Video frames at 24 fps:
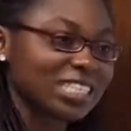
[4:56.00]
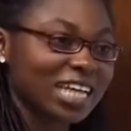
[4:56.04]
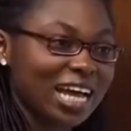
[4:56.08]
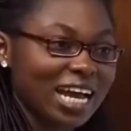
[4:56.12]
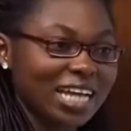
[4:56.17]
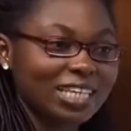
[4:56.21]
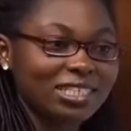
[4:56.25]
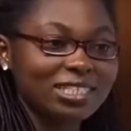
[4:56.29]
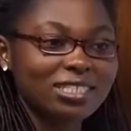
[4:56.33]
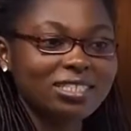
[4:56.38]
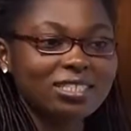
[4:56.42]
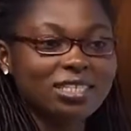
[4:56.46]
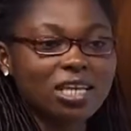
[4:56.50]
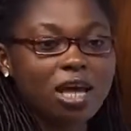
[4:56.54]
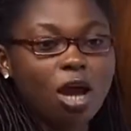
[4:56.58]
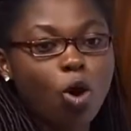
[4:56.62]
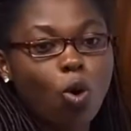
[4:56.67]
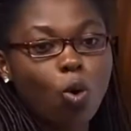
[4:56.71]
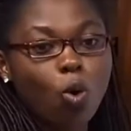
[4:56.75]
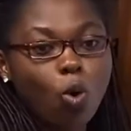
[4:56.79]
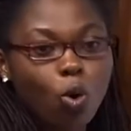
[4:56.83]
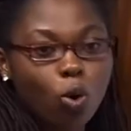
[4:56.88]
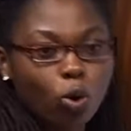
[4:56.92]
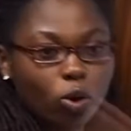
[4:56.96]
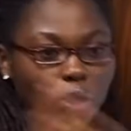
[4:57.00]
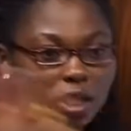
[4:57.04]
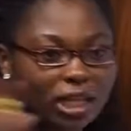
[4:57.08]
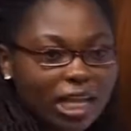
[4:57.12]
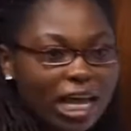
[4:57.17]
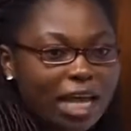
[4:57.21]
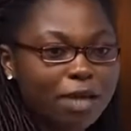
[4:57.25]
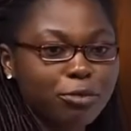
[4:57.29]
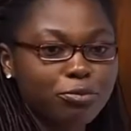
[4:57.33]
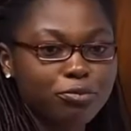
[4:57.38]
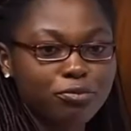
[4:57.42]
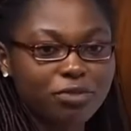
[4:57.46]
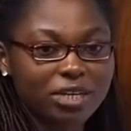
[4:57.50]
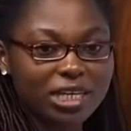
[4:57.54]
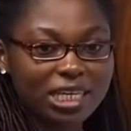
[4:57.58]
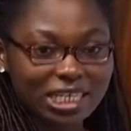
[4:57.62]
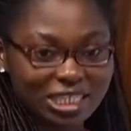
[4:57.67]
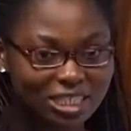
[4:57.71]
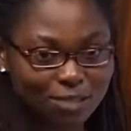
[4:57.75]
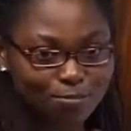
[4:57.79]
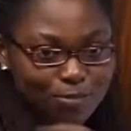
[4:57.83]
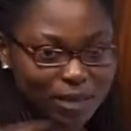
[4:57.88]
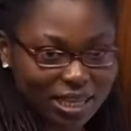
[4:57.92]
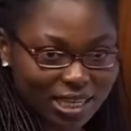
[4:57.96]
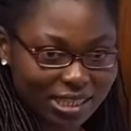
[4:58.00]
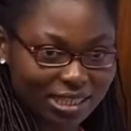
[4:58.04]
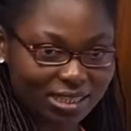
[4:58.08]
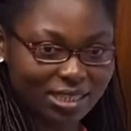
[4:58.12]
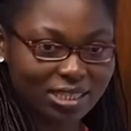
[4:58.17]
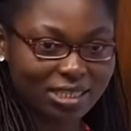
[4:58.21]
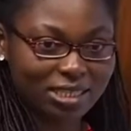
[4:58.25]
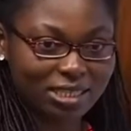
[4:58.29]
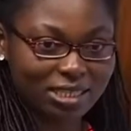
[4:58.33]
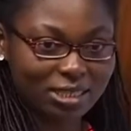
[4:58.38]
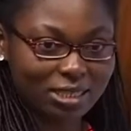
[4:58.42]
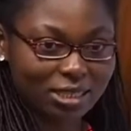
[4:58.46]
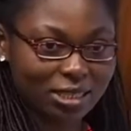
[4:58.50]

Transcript: dies, a whole library is burnt.